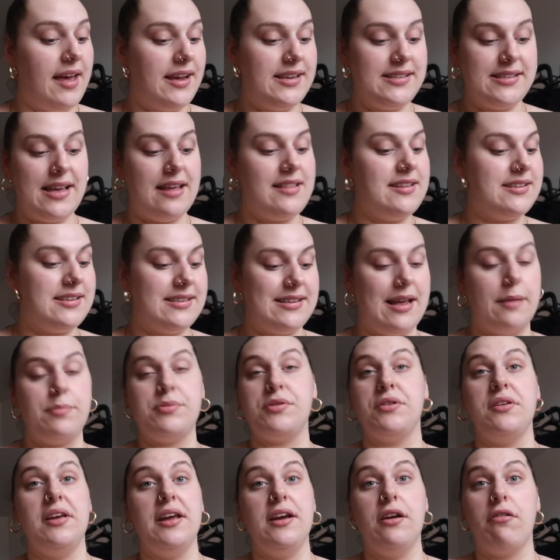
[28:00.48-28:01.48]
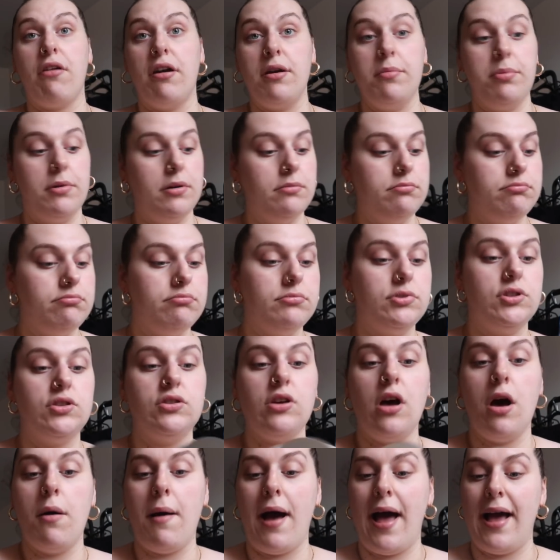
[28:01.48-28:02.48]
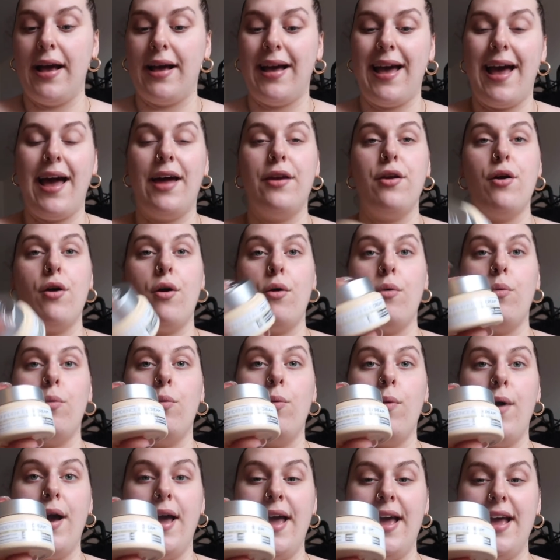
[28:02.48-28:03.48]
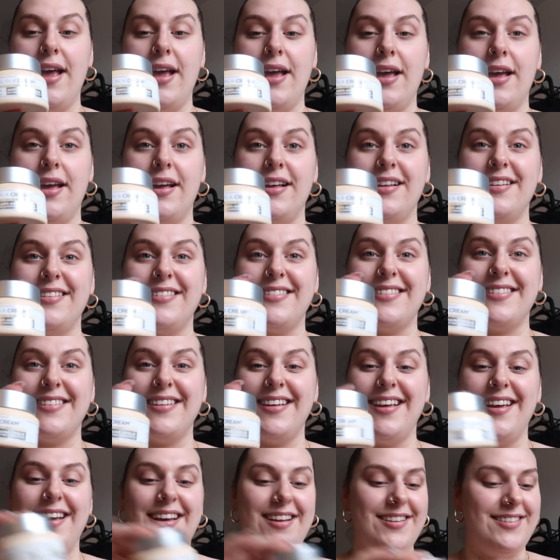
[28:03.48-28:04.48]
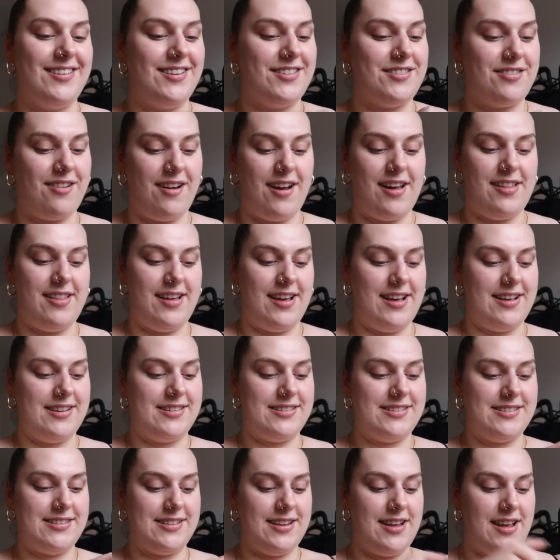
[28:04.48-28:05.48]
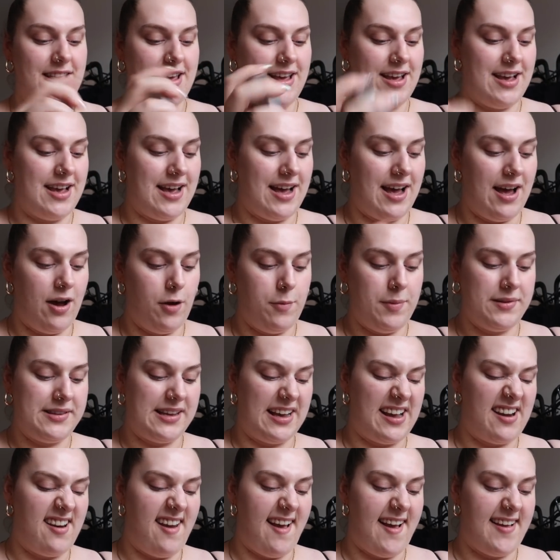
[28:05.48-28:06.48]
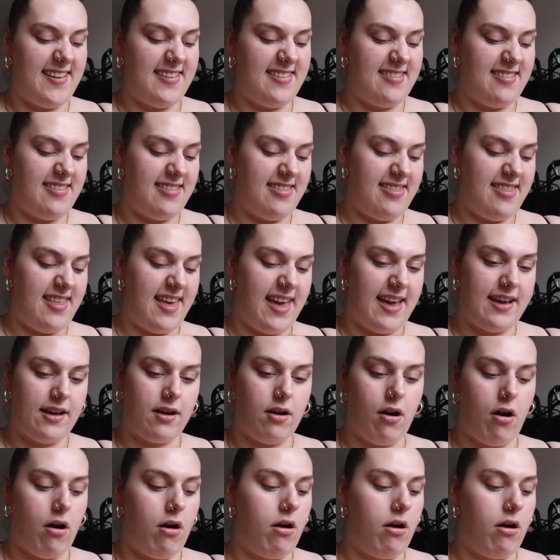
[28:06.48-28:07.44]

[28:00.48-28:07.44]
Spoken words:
they say this is absolutely incredible. So I cannot wait to try this. I hope it's like a nice thick.